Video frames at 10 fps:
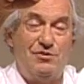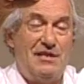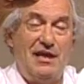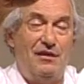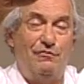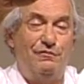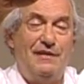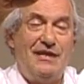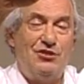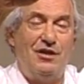state of
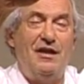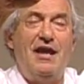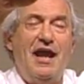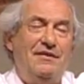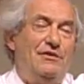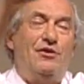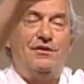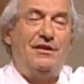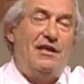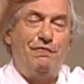nature, and he took
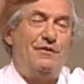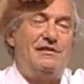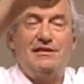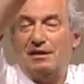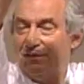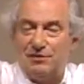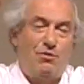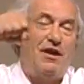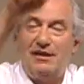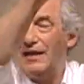the difference,
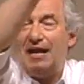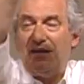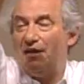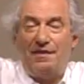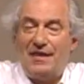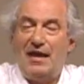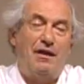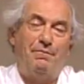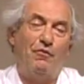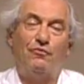squared it, added up, that
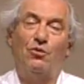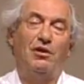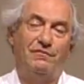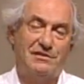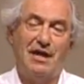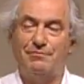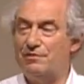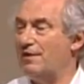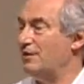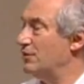up over all of his
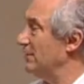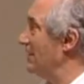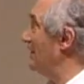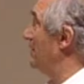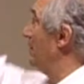observations. That's